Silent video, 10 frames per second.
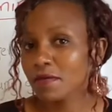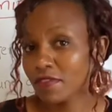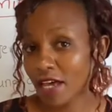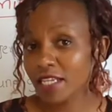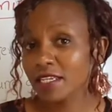
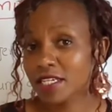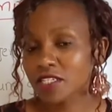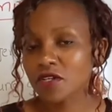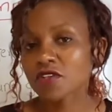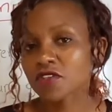That does
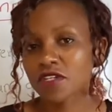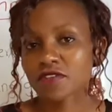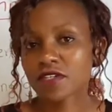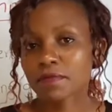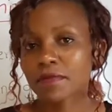not
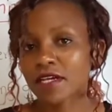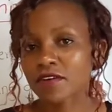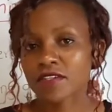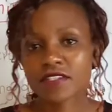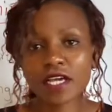make
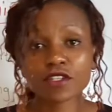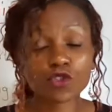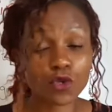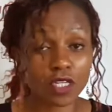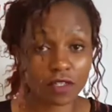Razian
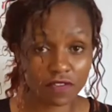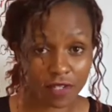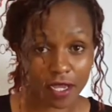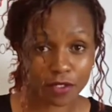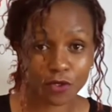
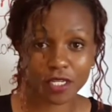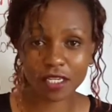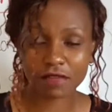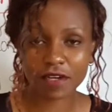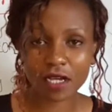to
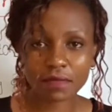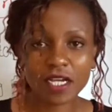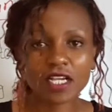give up.